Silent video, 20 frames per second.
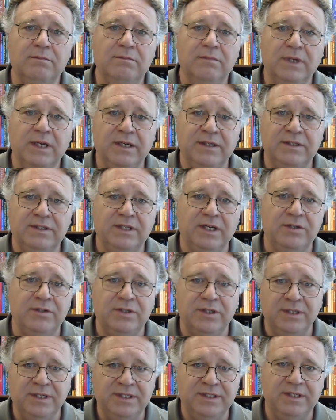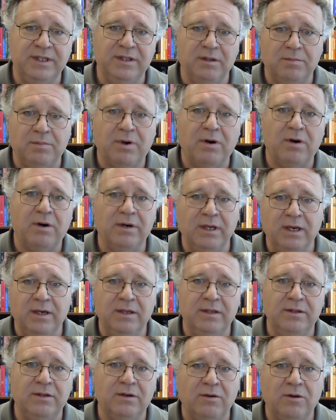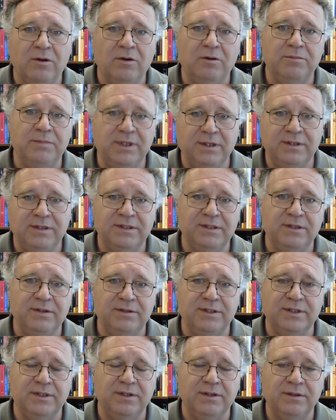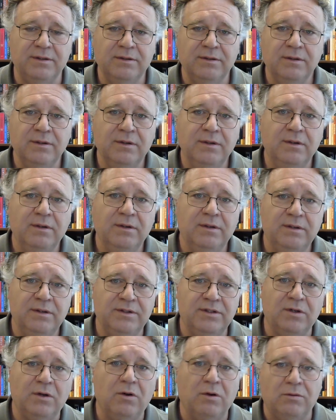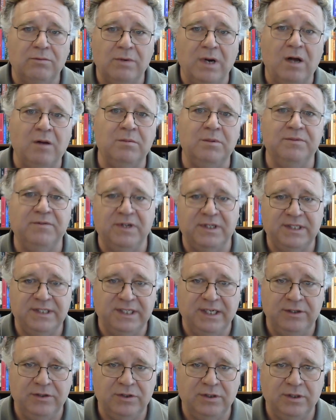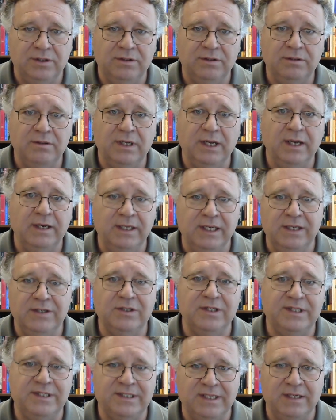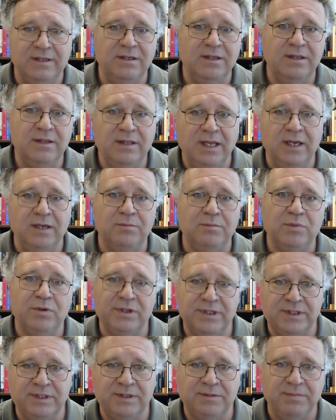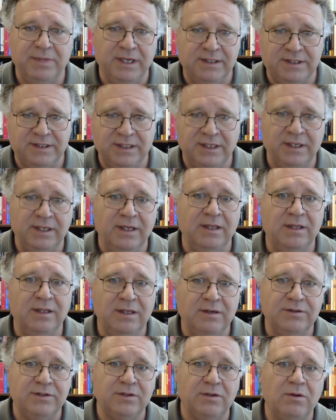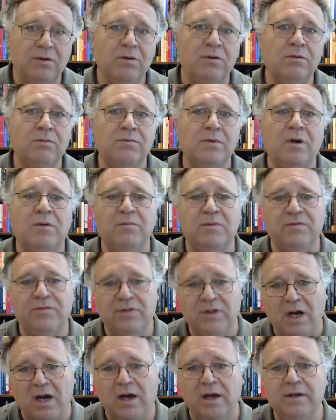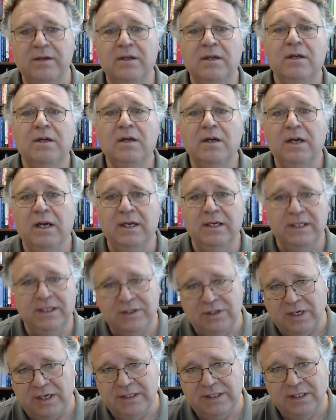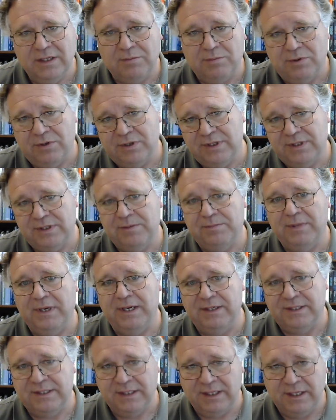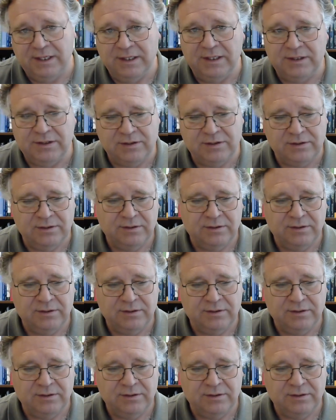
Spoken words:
Extension is in the part and in the whole, because there's a whole realm of extension, and each extended thing participates in it, and there's a whole realm of thought, and each idea participates in it.